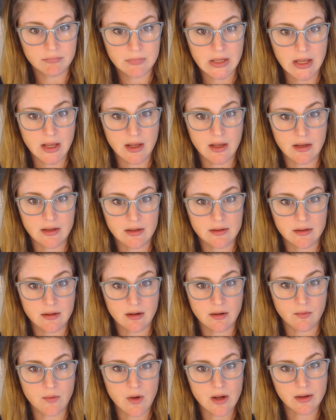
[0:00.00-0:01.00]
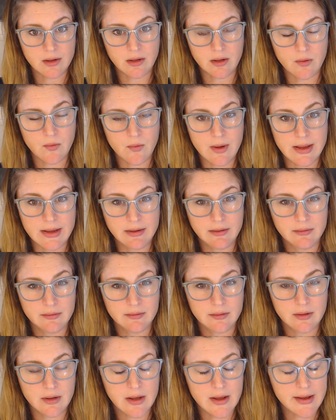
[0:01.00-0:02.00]
and are walking away.
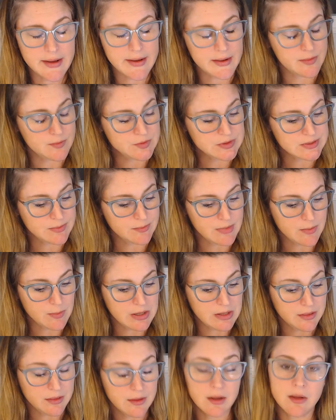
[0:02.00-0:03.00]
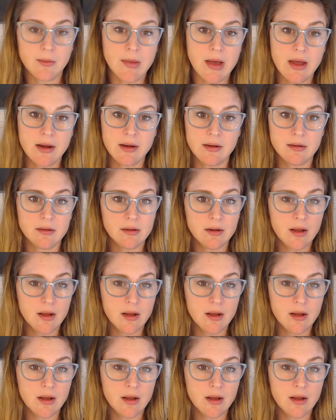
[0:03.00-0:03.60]
To maybe think about it.